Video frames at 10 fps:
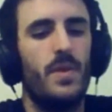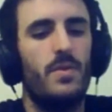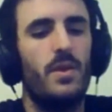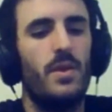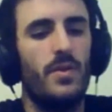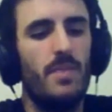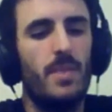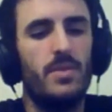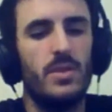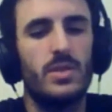they
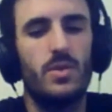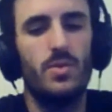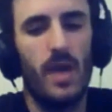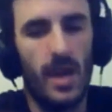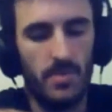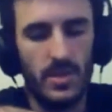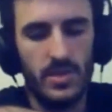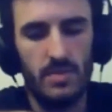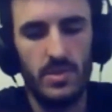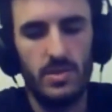made this cool game, and then
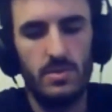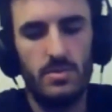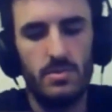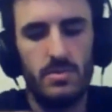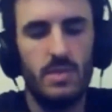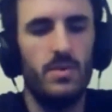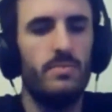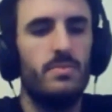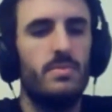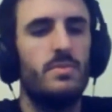someone
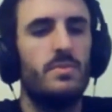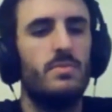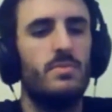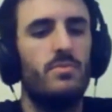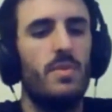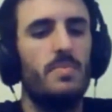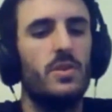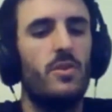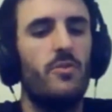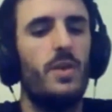rips it
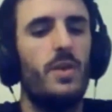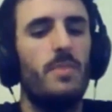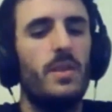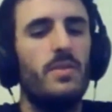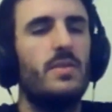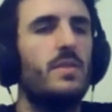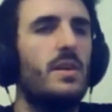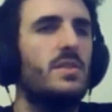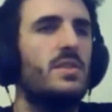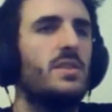off. But I mean,
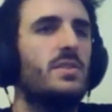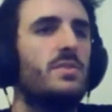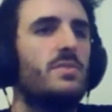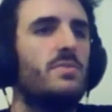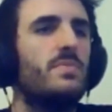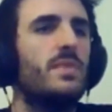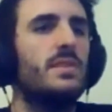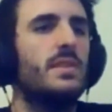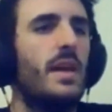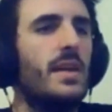that's
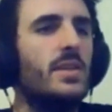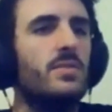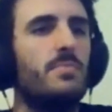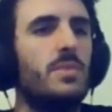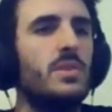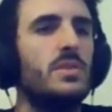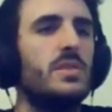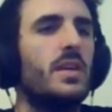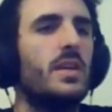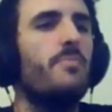the nature of the business.
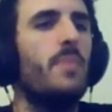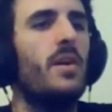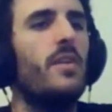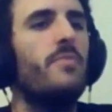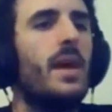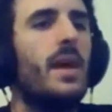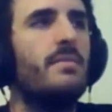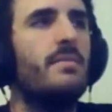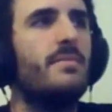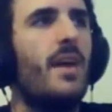Like I've
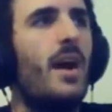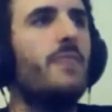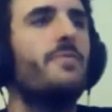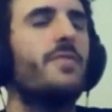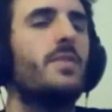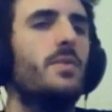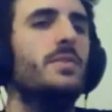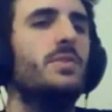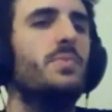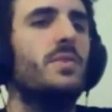made art for
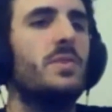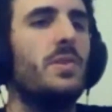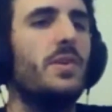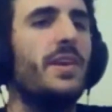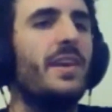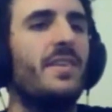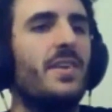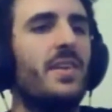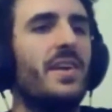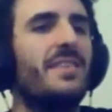clones. When I was learning,
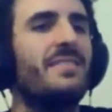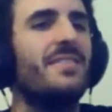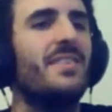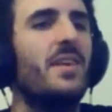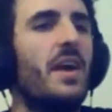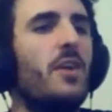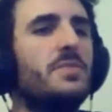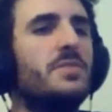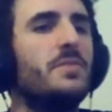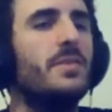I helped the
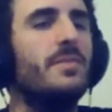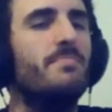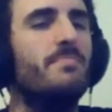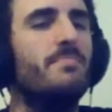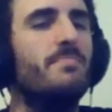dude make a